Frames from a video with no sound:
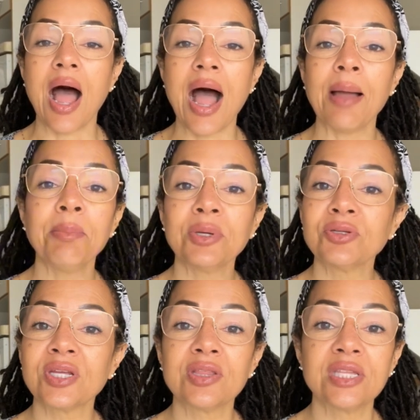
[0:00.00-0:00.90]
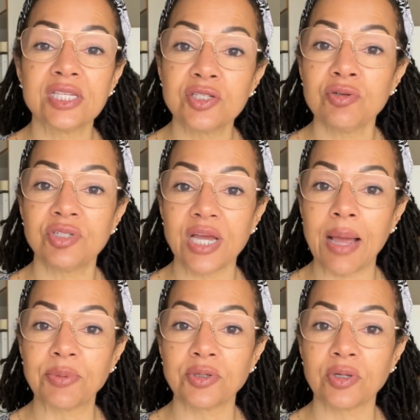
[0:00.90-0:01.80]
I'm building this new
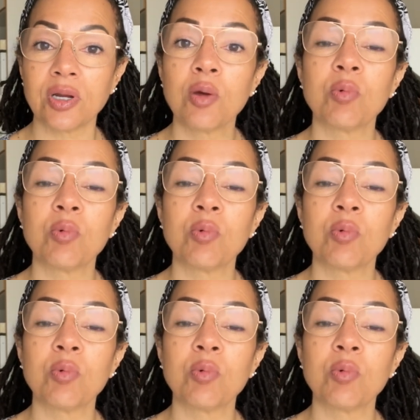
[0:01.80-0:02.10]
chapter